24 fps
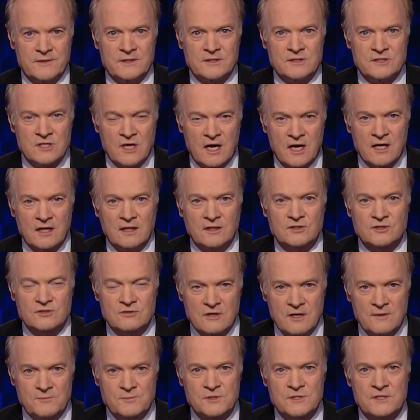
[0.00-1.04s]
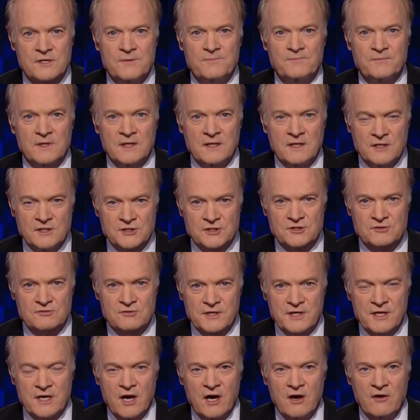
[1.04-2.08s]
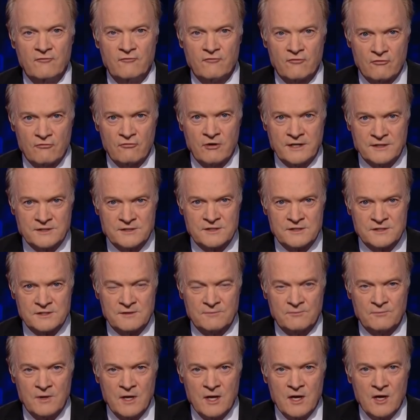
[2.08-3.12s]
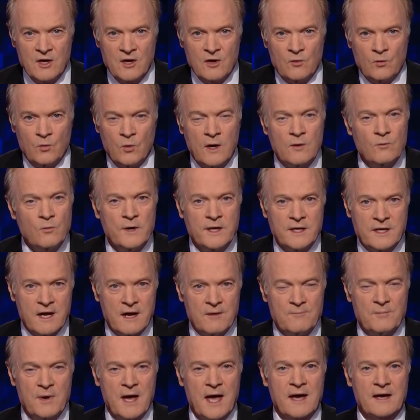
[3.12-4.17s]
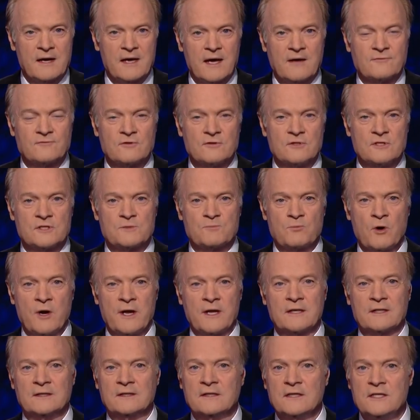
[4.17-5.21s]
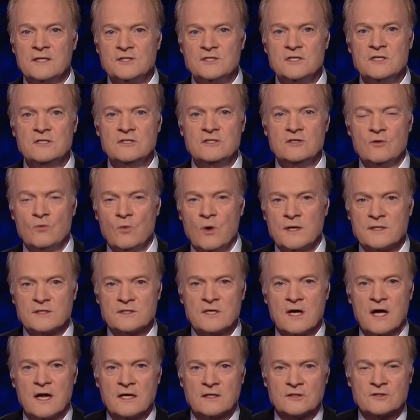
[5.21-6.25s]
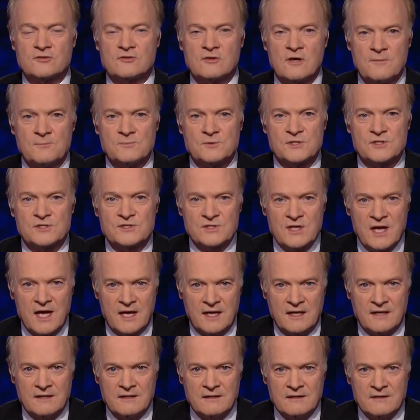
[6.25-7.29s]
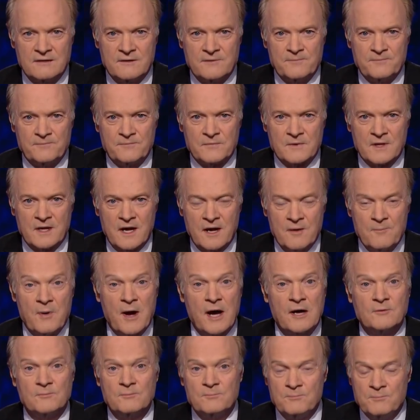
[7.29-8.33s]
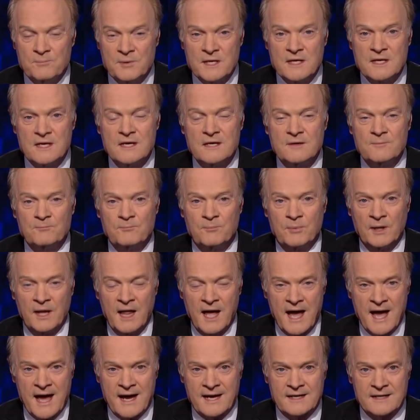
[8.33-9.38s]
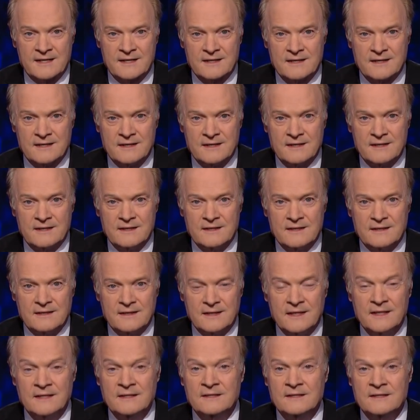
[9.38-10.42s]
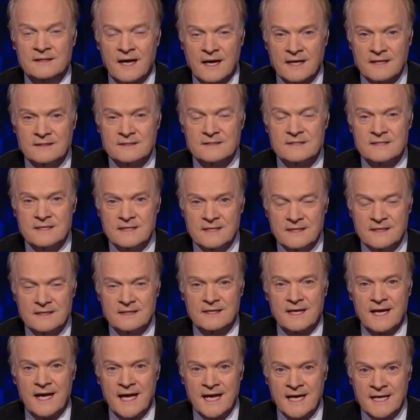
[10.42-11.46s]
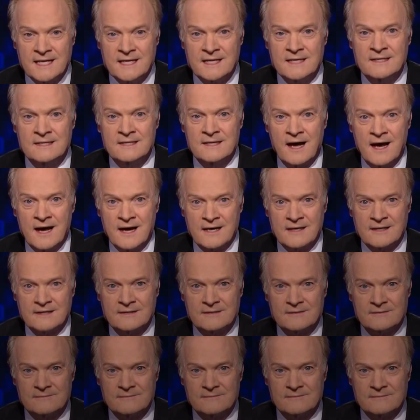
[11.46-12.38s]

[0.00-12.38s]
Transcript: Donald Trump's history of racism. When we come back after this break, listen to what Donald Trump said about being black in nineteen eighty-nine.